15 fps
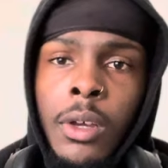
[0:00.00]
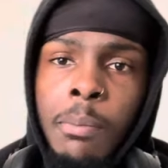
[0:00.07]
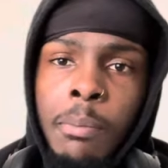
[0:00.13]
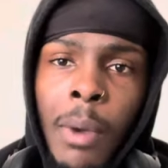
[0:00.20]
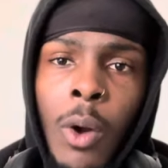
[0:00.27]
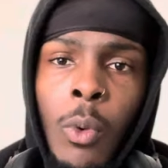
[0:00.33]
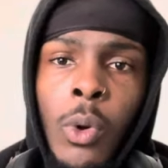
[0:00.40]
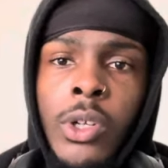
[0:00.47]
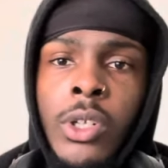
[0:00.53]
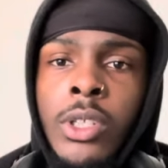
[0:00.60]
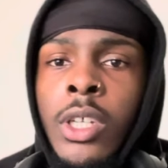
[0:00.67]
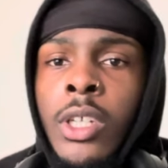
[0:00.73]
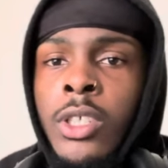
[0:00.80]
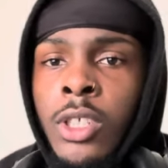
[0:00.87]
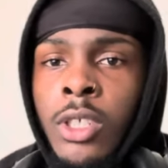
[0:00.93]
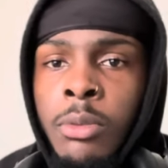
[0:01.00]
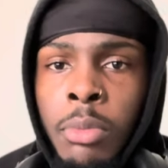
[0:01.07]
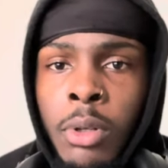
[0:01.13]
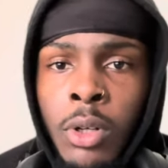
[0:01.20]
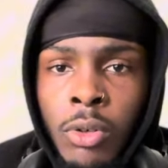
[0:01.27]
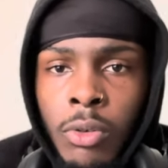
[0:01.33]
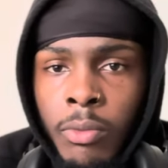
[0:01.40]
My weird addiction,
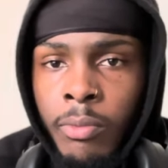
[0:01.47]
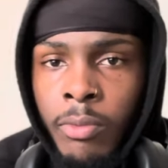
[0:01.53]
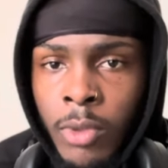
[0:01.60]
bro,